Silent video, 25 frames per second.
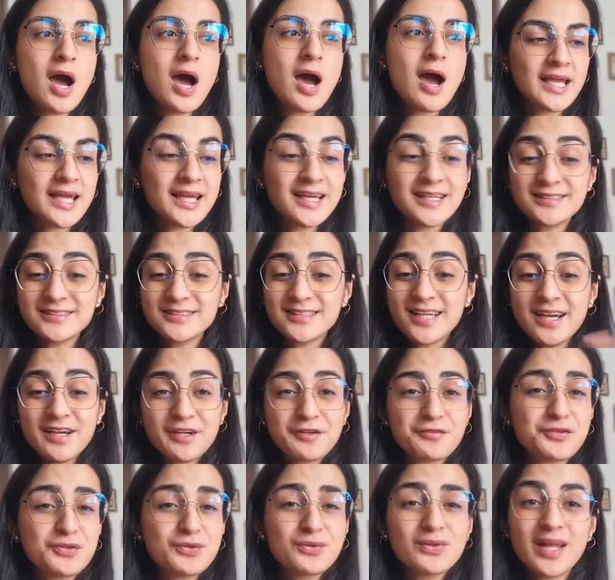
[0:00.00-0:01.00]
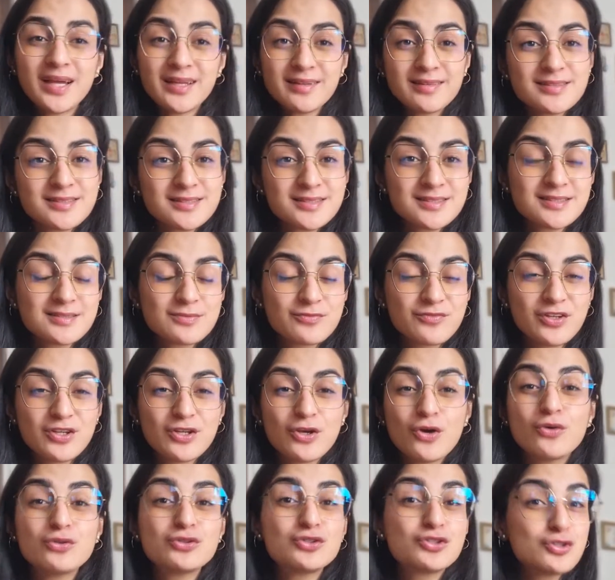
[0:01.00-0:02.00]
And yeah, if you like this
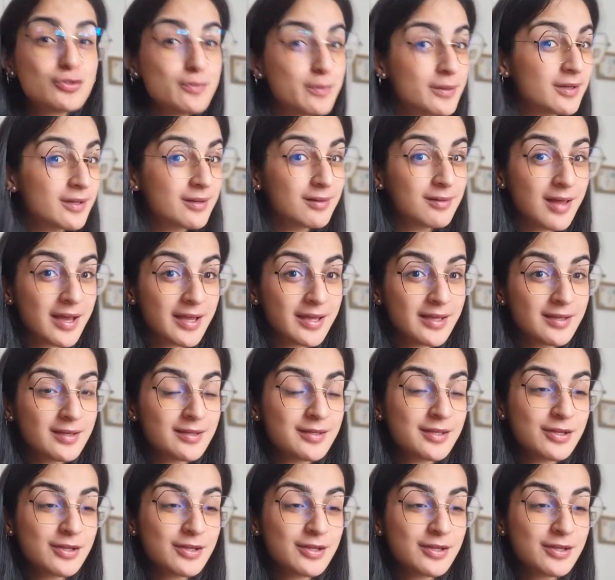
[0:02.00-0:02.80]
video, do put a like.